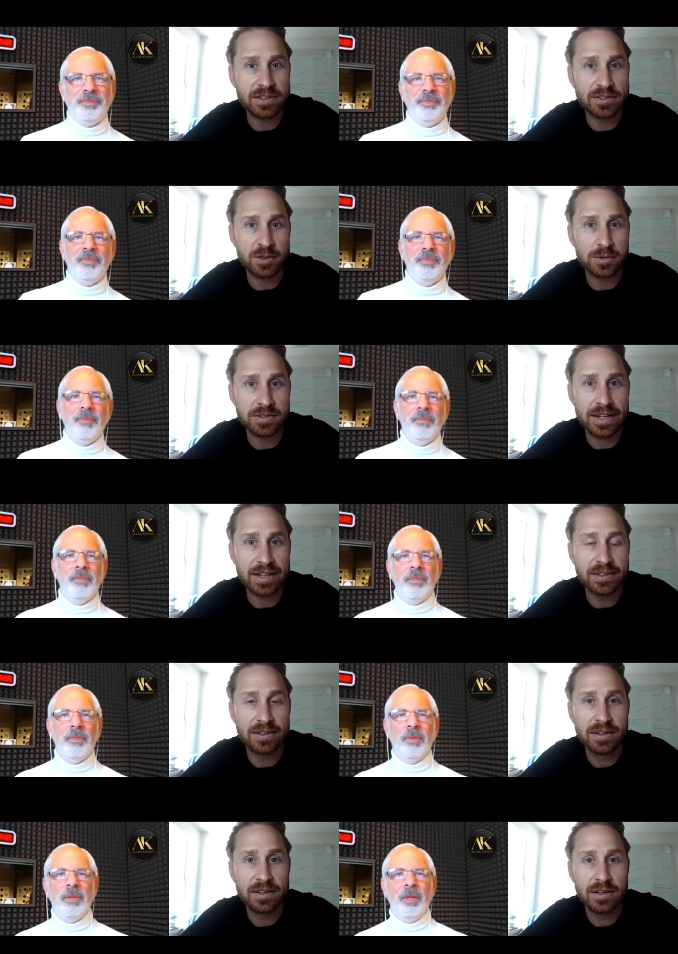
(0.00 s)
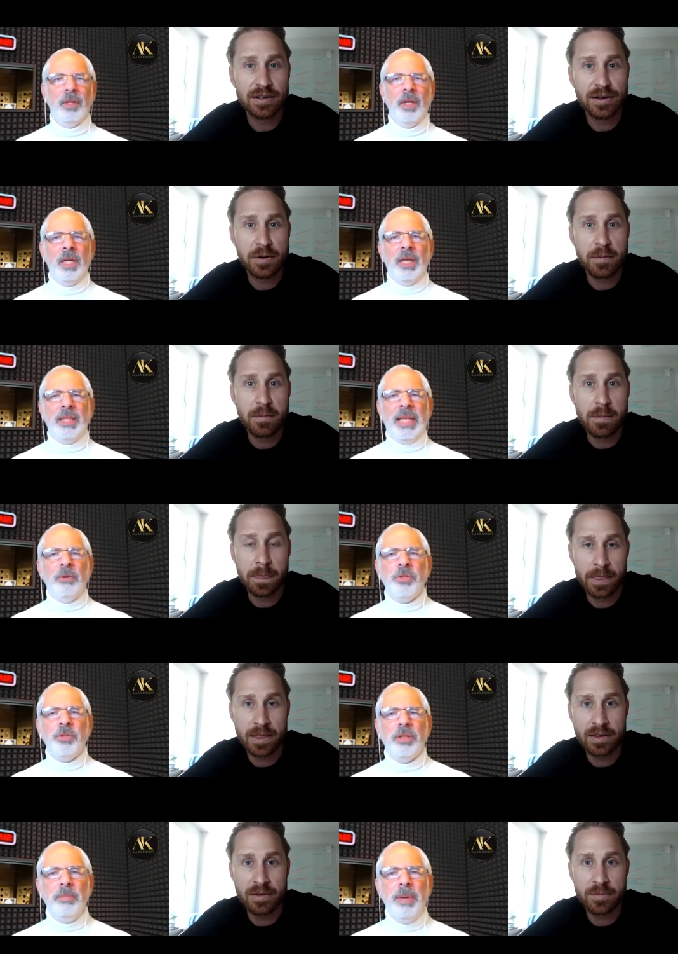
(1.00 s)
Speaker 1: desert was that?
Speaker 2: That was
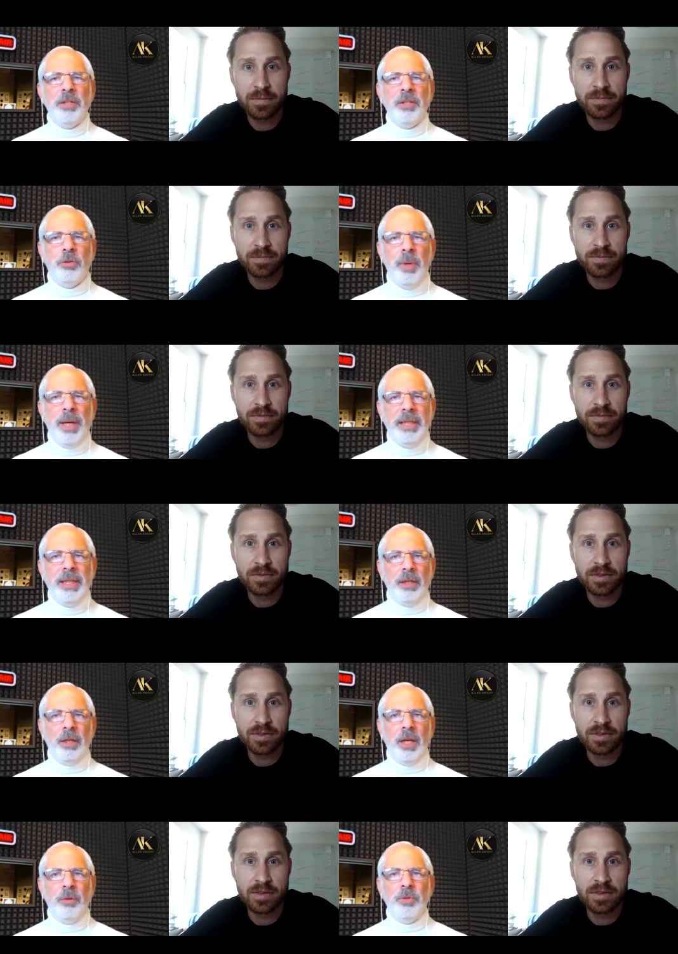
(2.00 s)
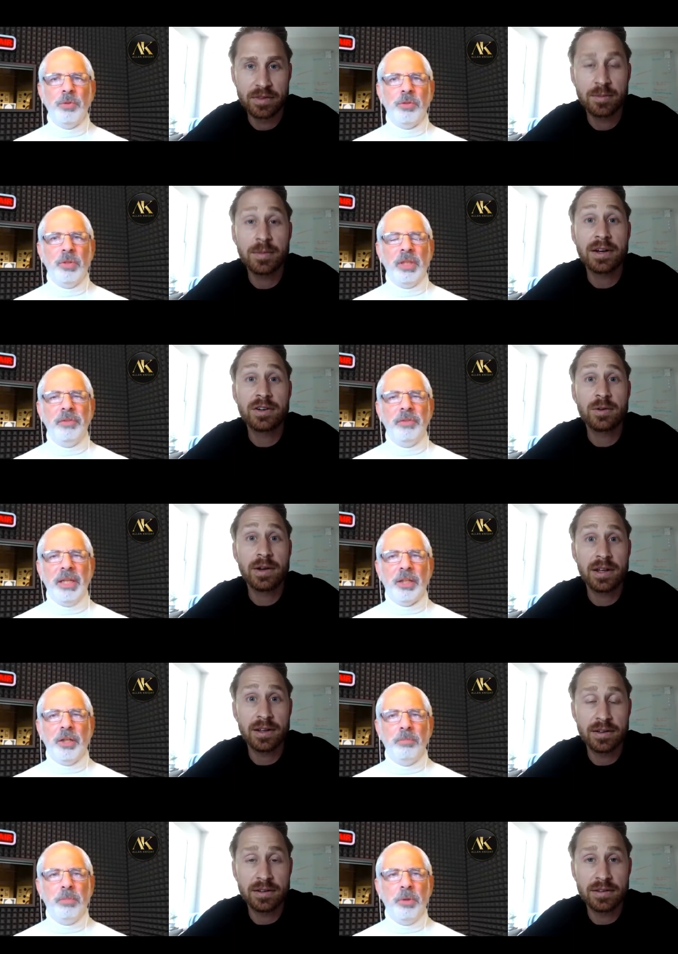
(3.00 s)
at the Mediterranean. I was living in a
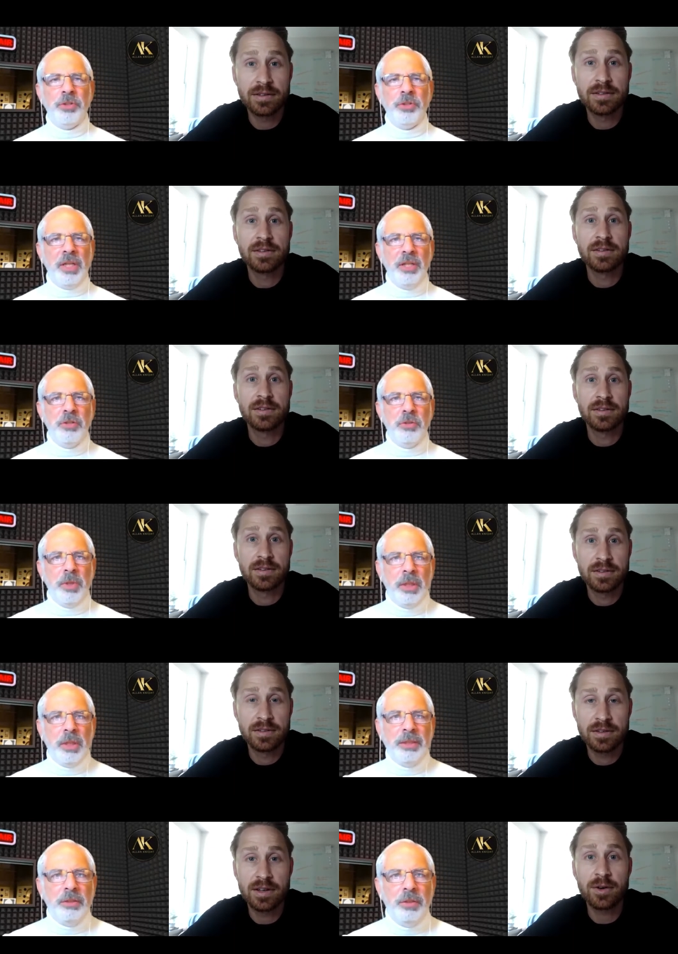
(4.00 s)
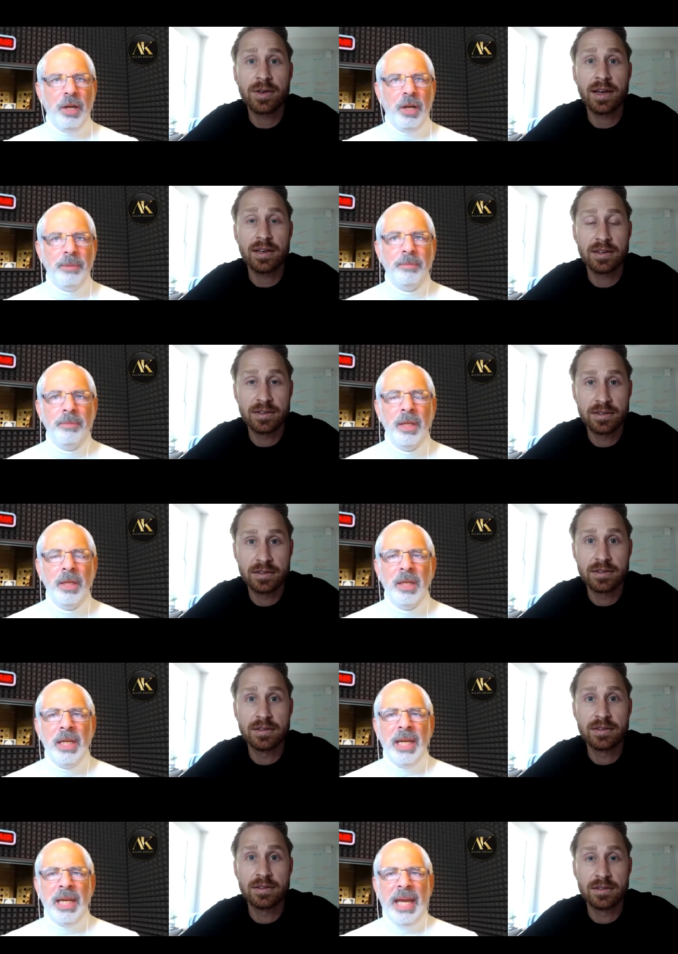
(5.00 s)
kibbutz in Israel at the time.
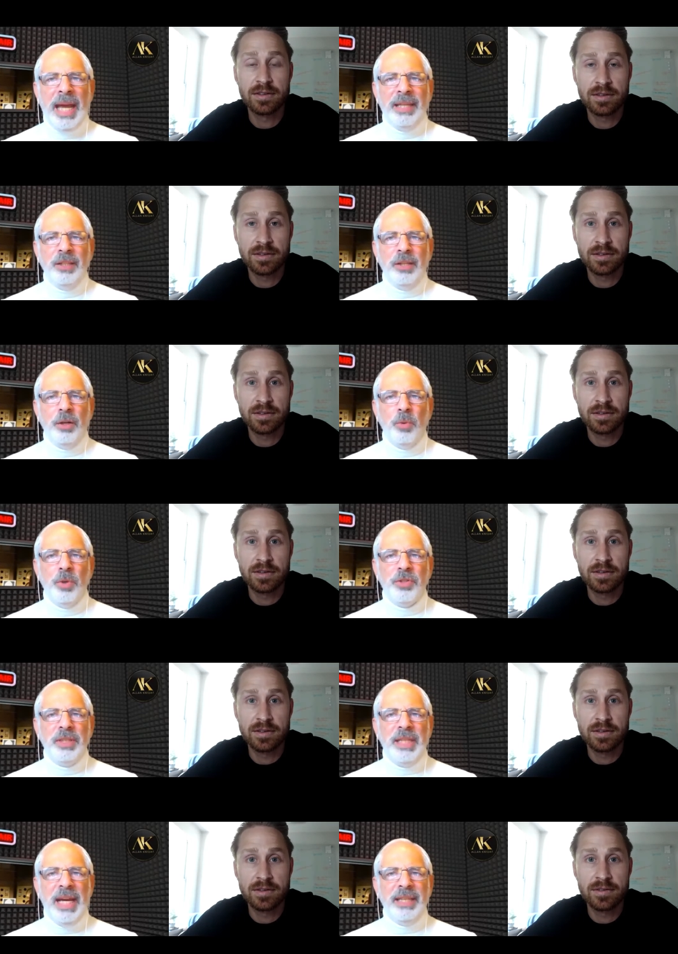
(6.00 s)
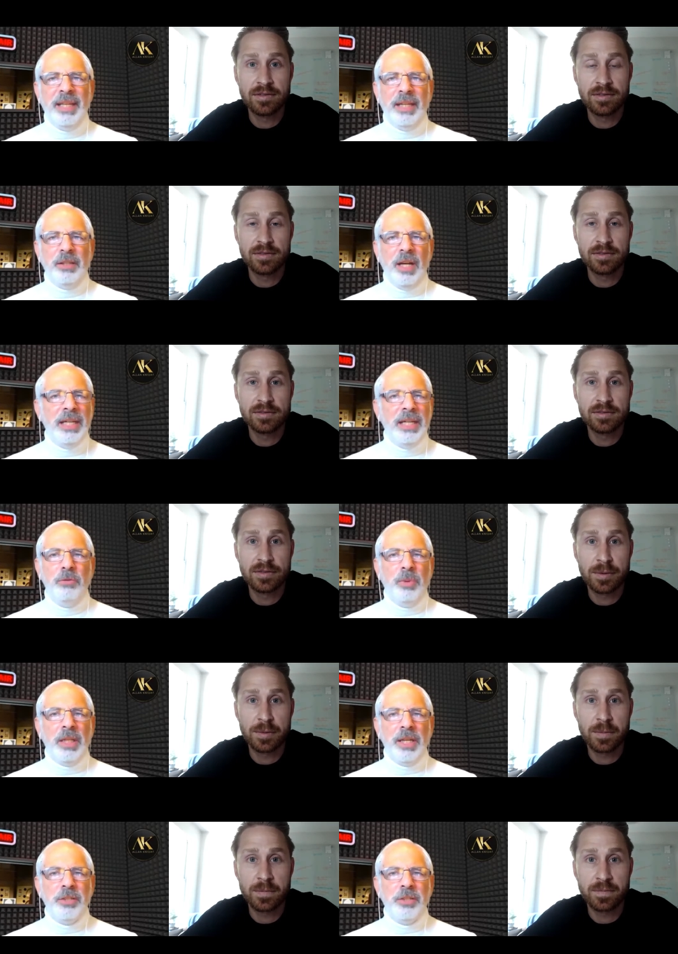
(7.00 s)
And there was a day that I didn't
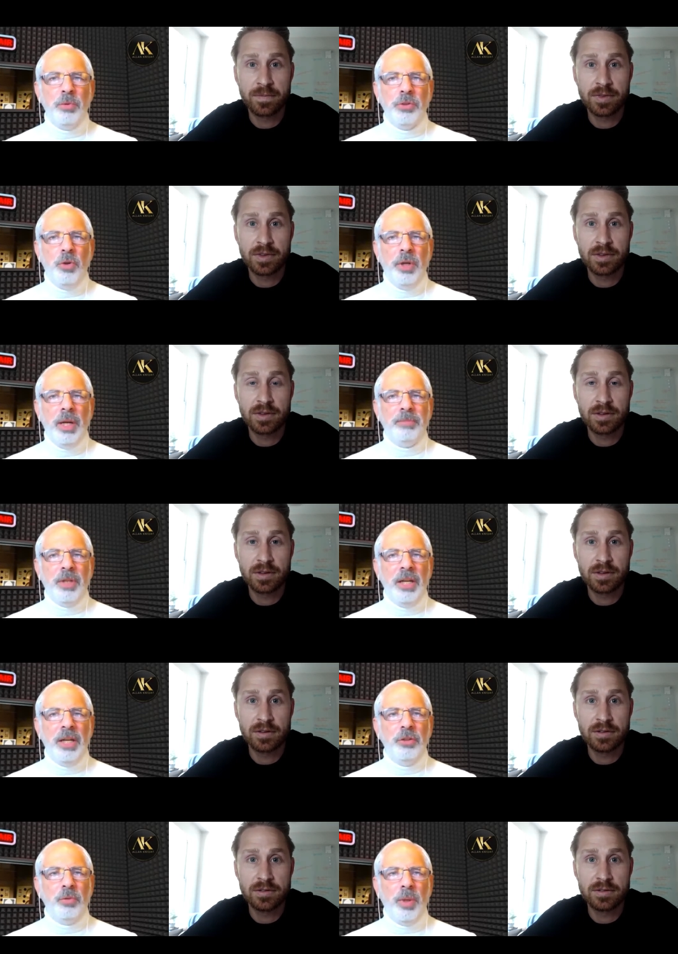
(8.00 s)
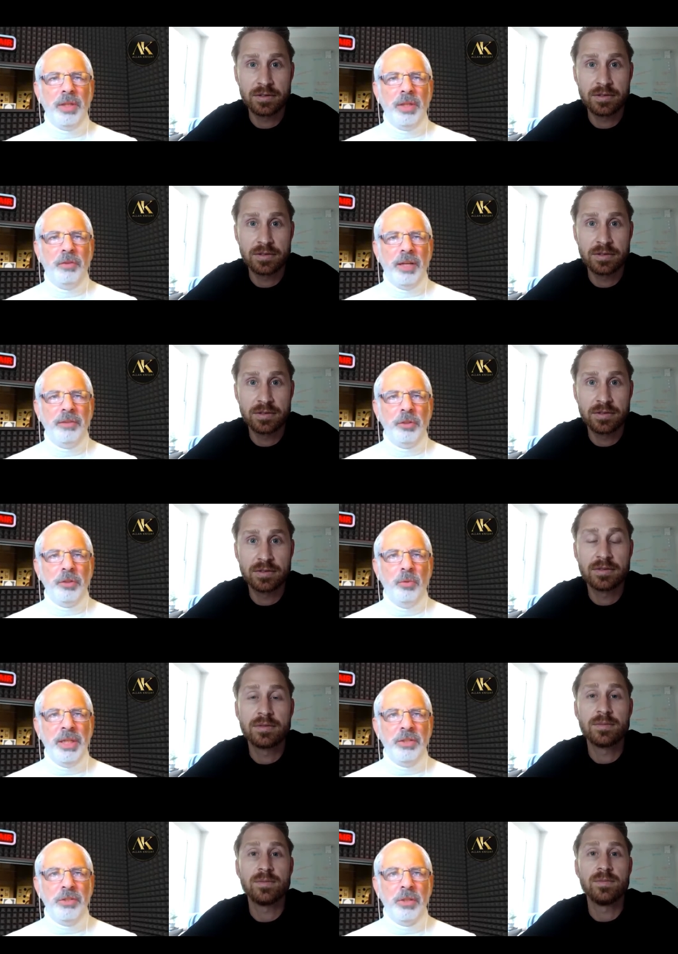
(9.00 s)
realize it was going up to 125
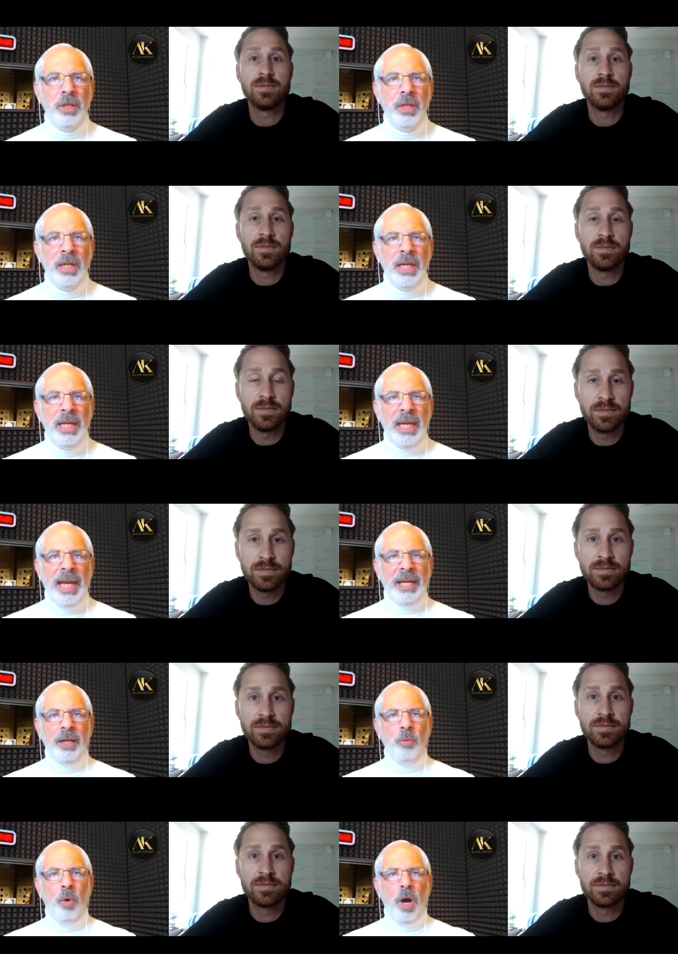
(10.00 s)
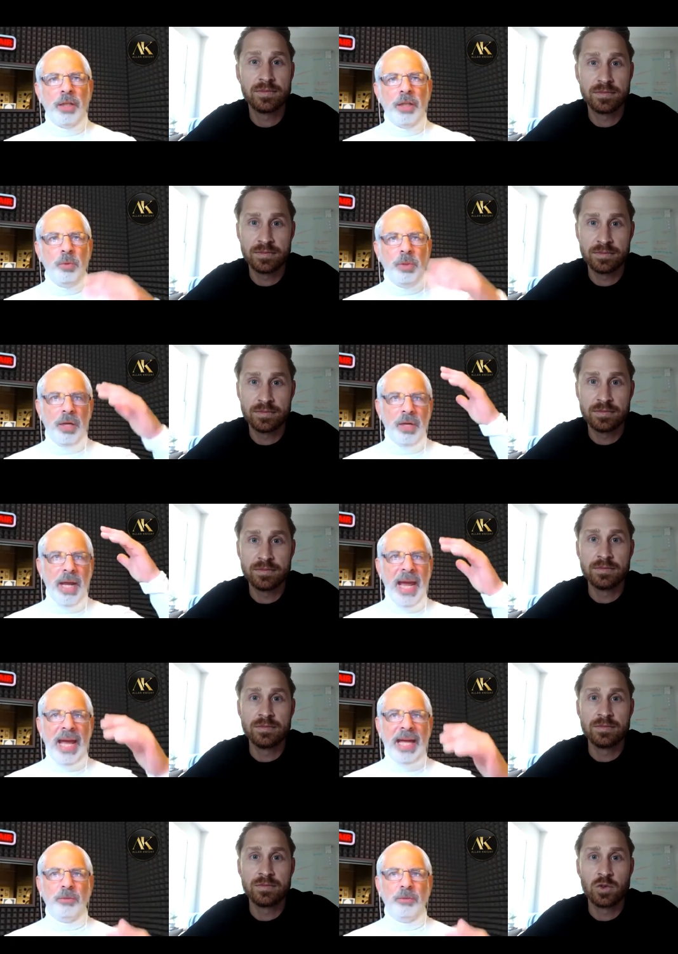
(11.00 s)
degrees. mm And I walked without a
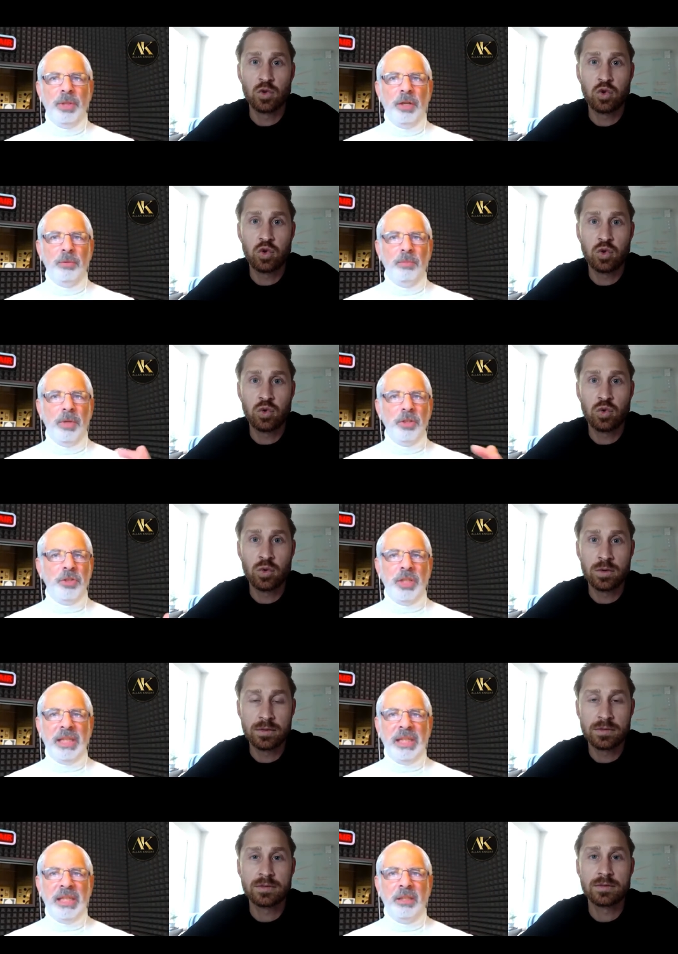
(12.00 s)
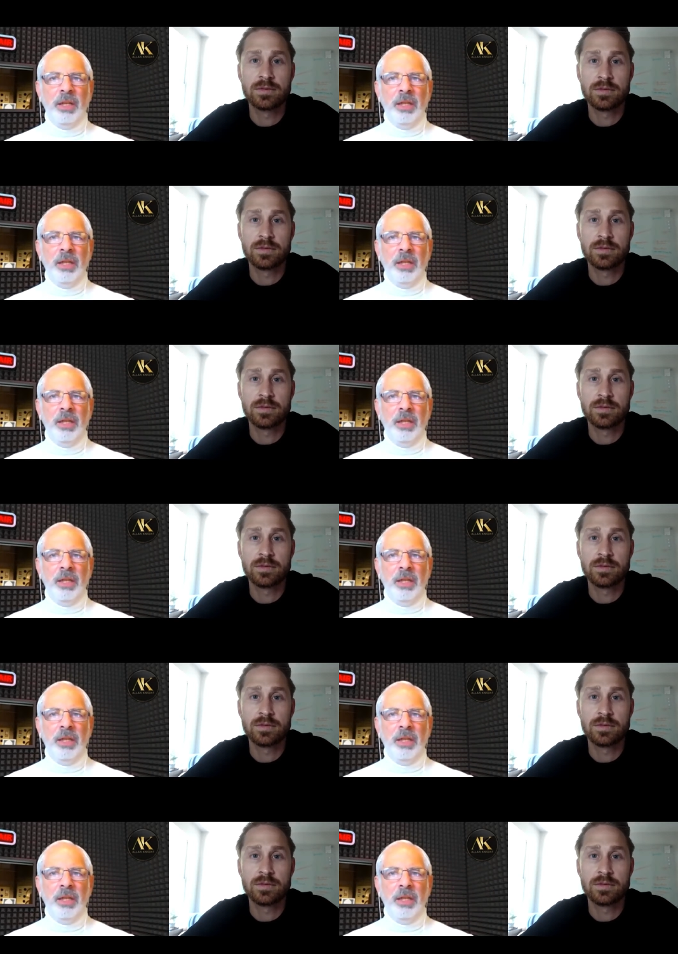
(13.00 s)
hat, without much to eat.